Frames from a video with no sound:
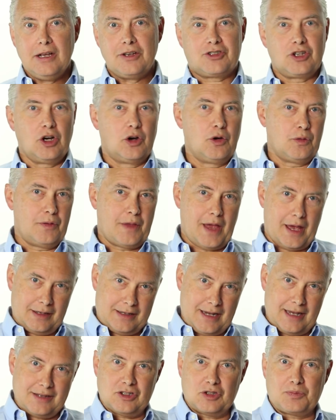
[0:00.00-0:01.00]
So
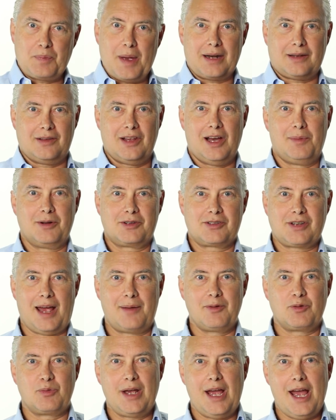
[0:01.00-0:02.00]
that takes us back to how much
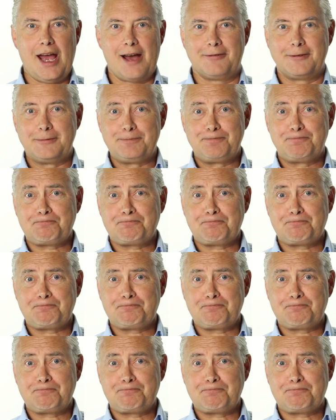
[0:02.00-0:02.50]
time do we have?